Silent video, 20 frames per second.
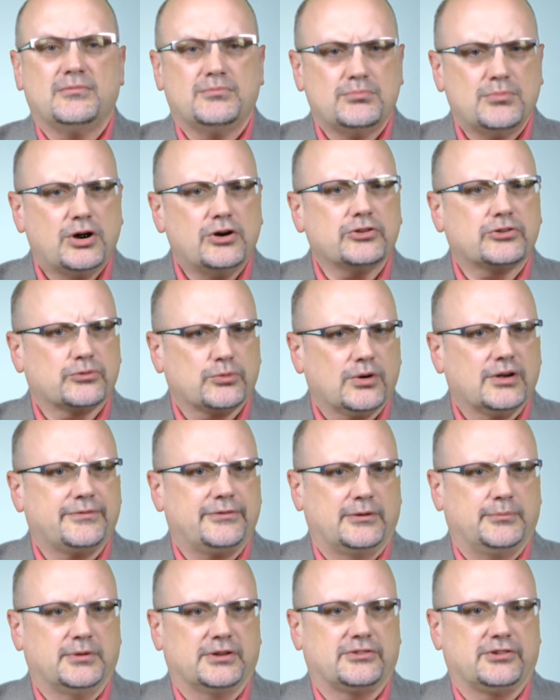Most
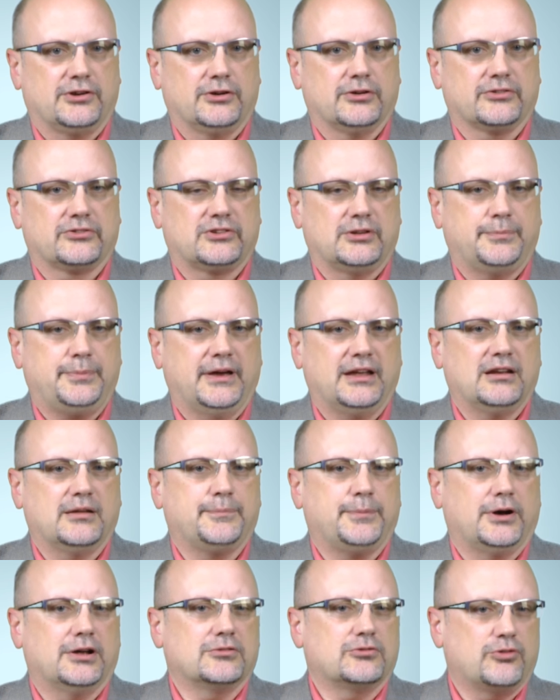roofing materials depend
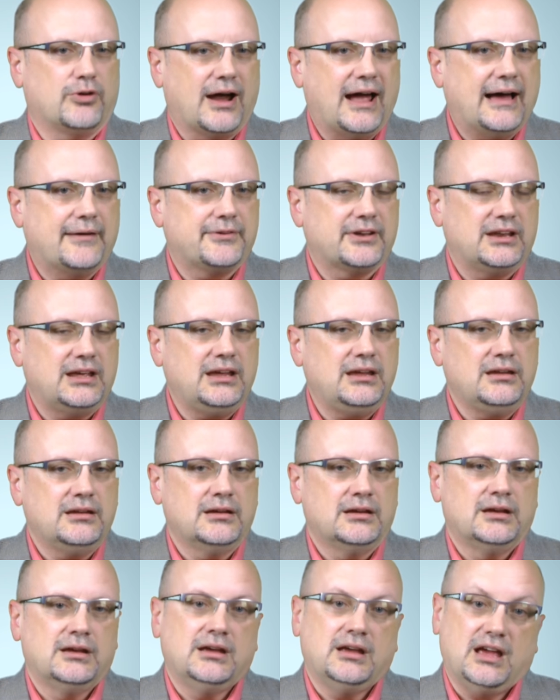upon gravity
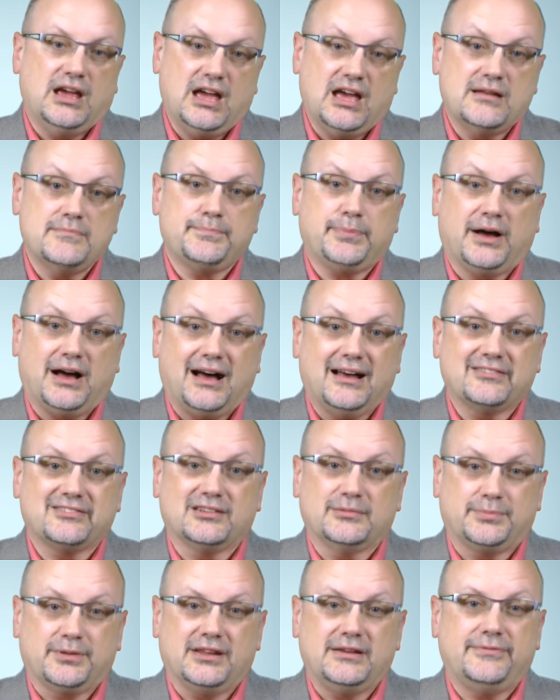and
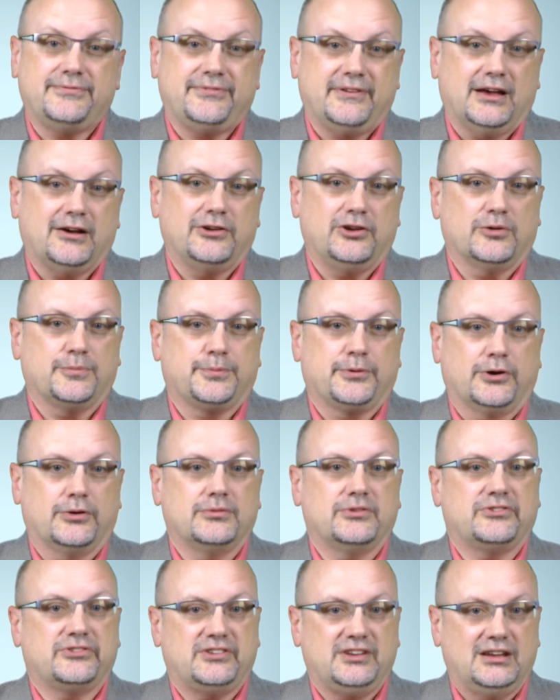possibly
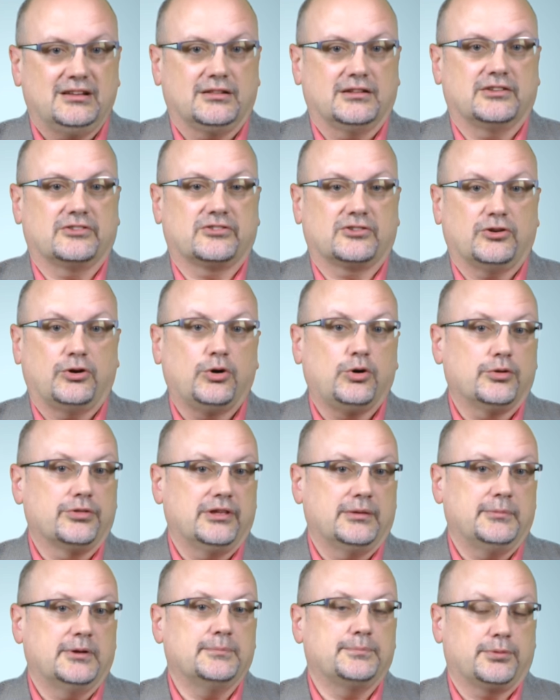failure-prone sealants to
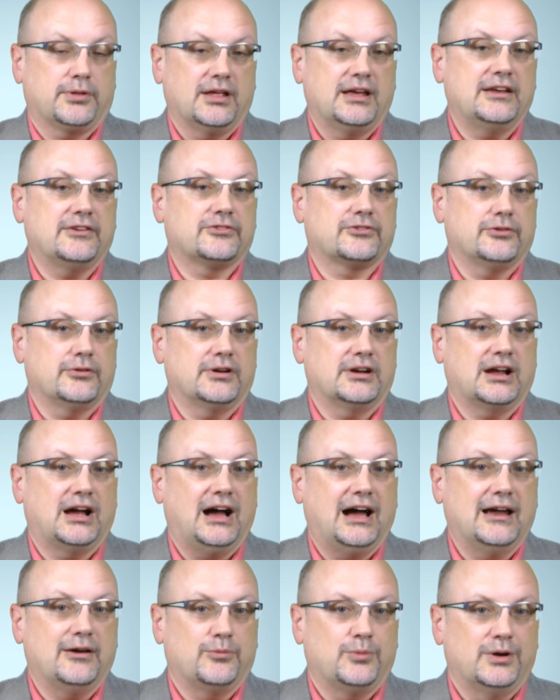hold them in place during
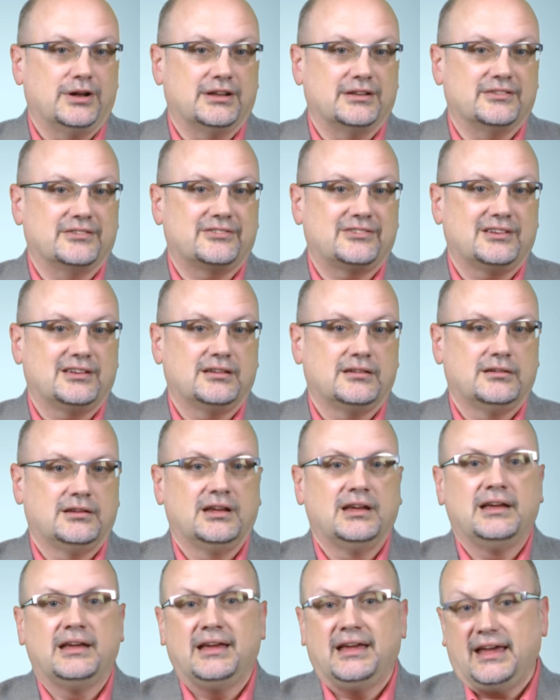high winds.
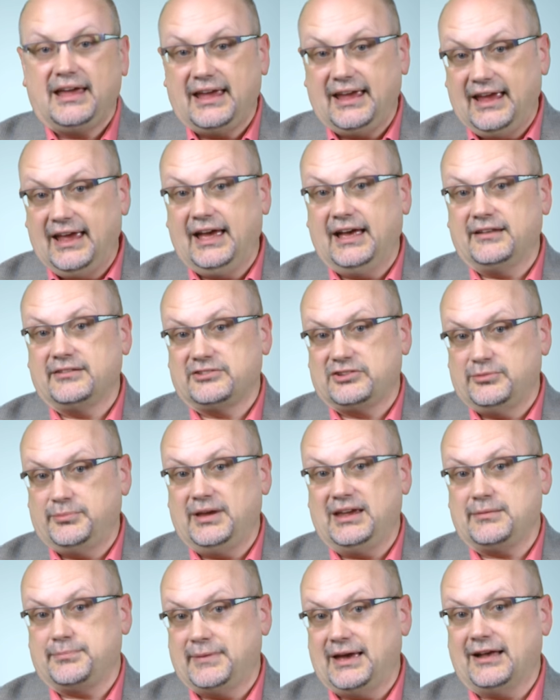And to
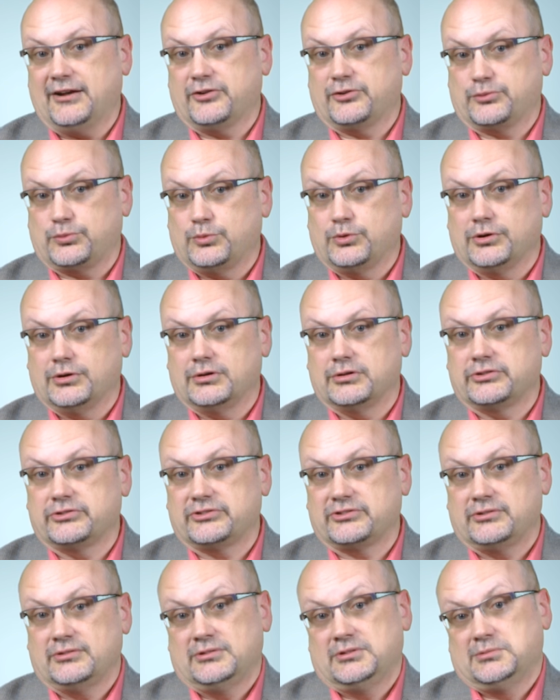make matters
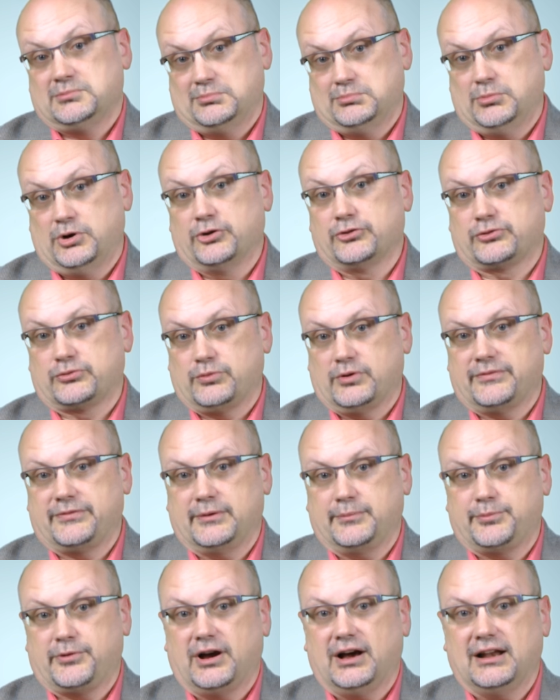worse, most
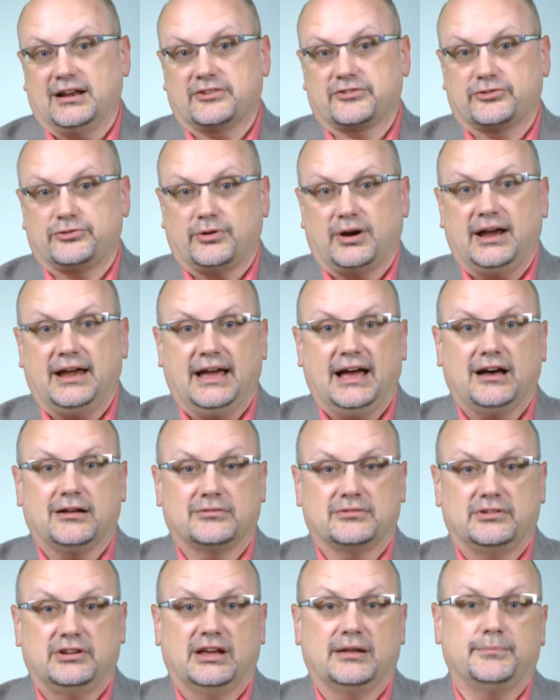roofing products dry
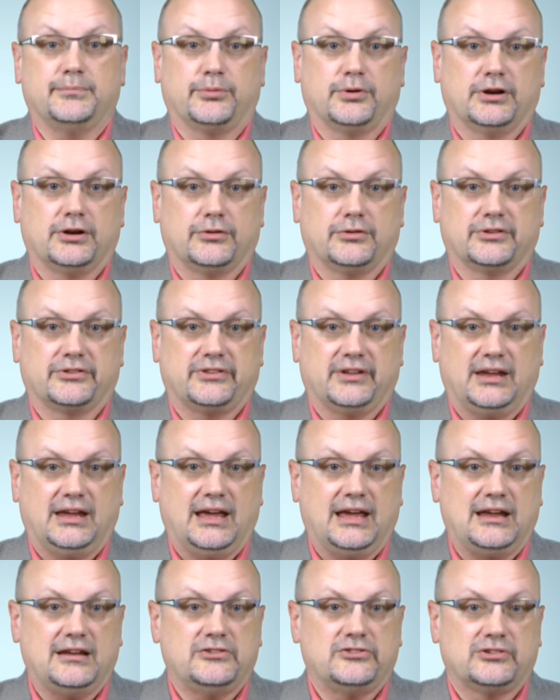out and get brittle as they
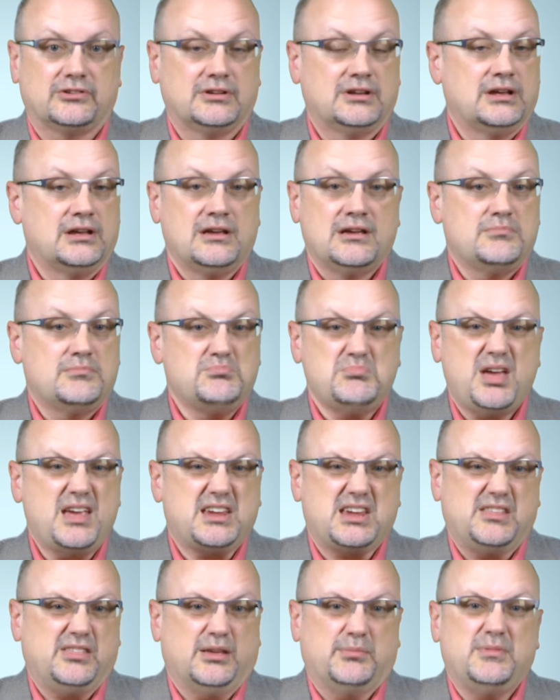age,
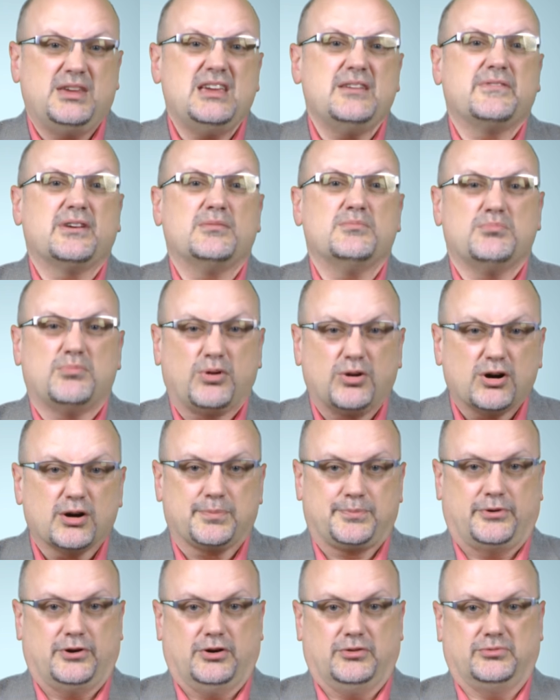making them even
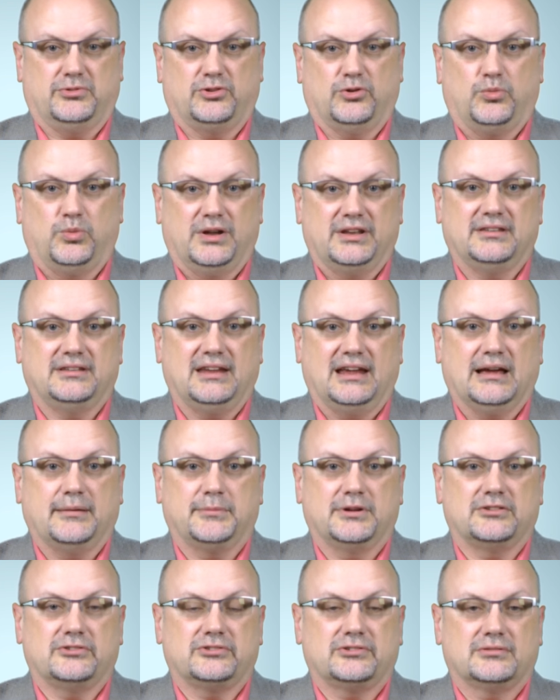more prone to wind
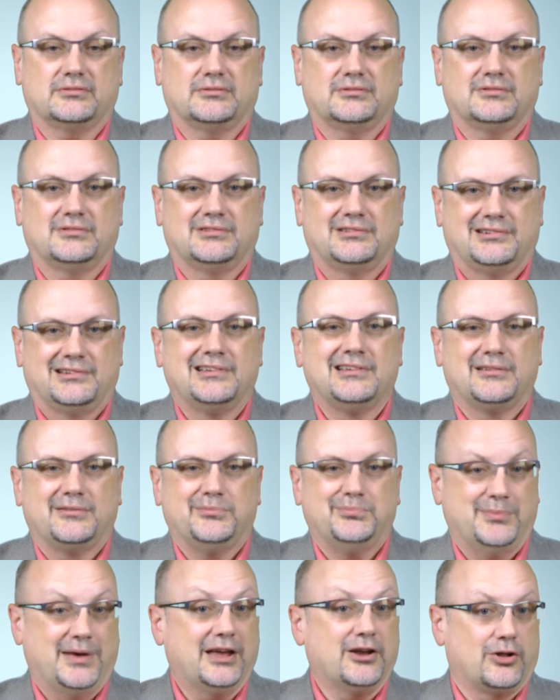damage
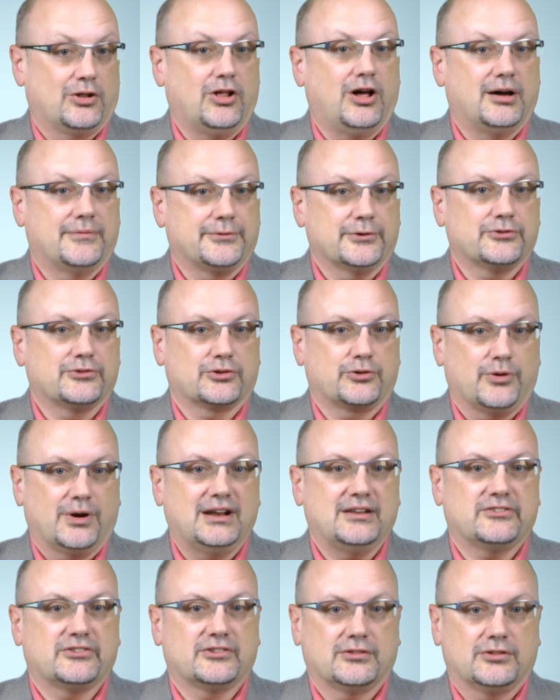metal offers a
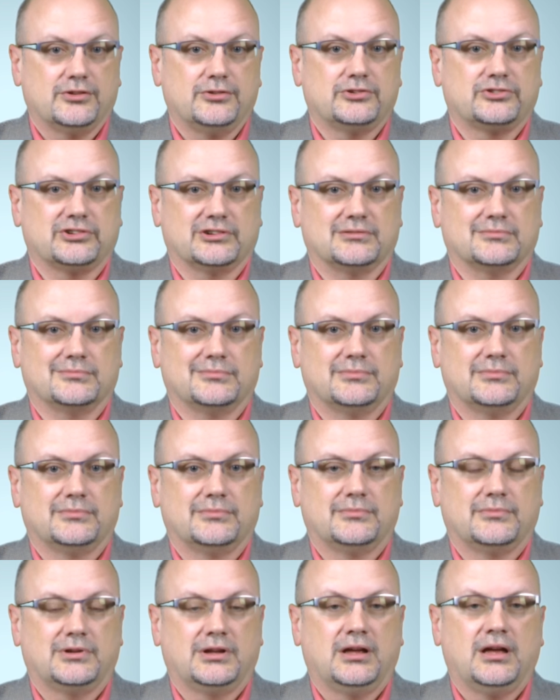great solution.
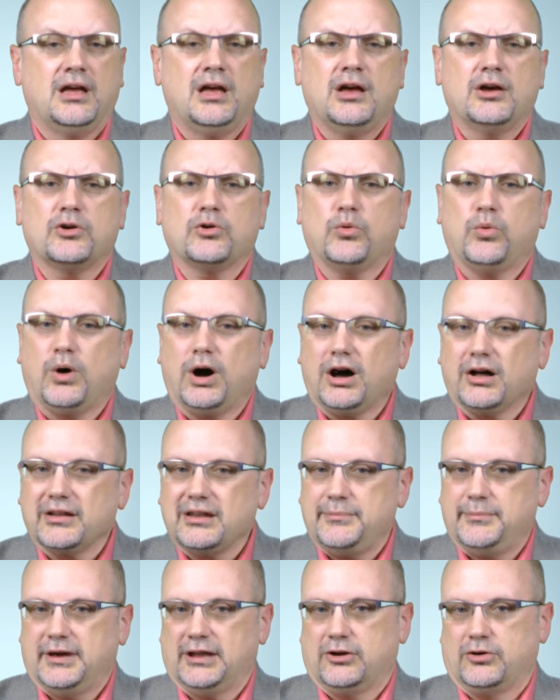
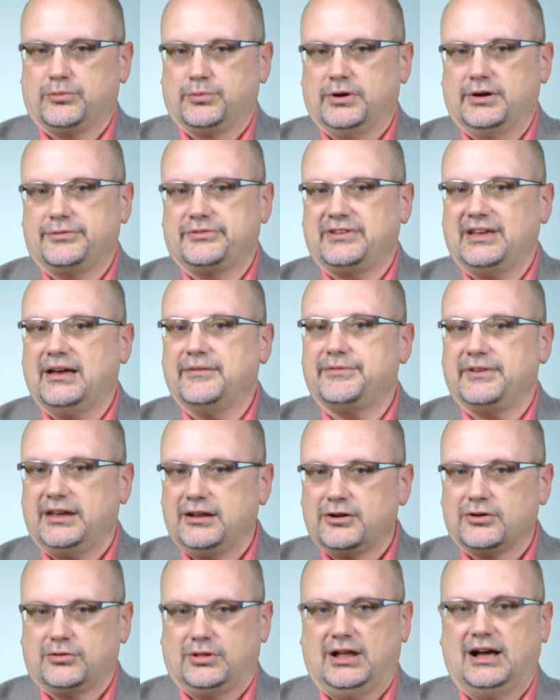Quality metal roofs have
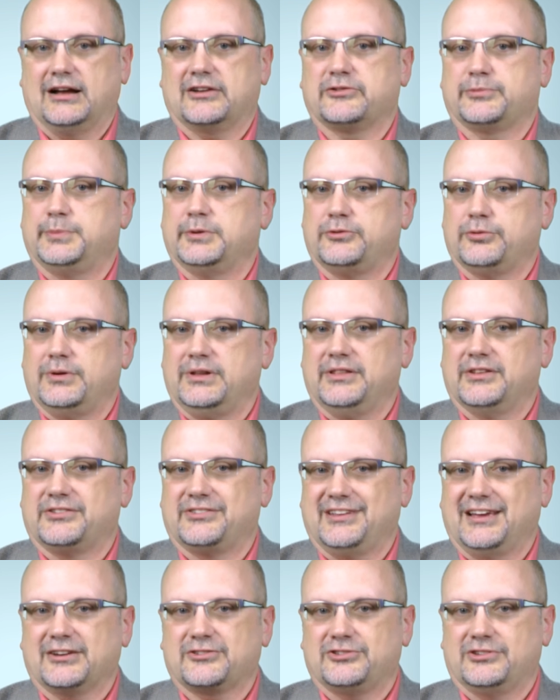interlocks between the
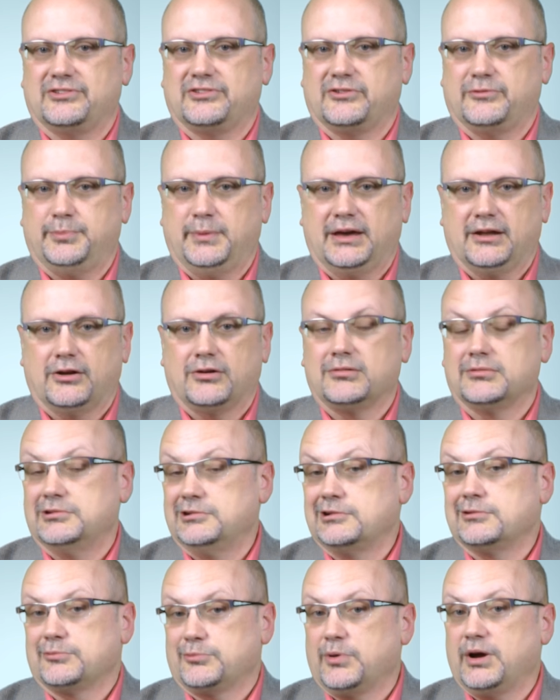sections of metal
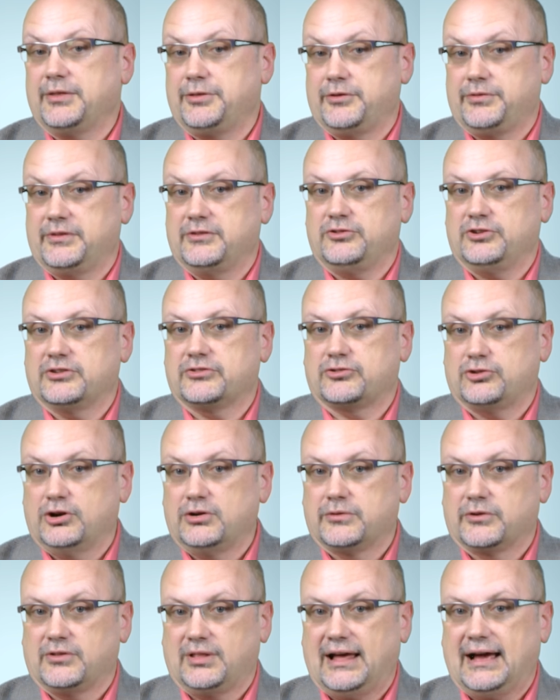rather than just
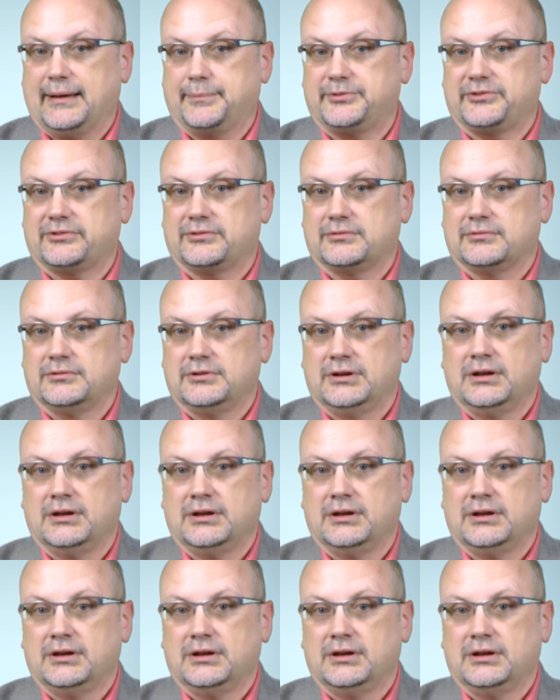overlaps.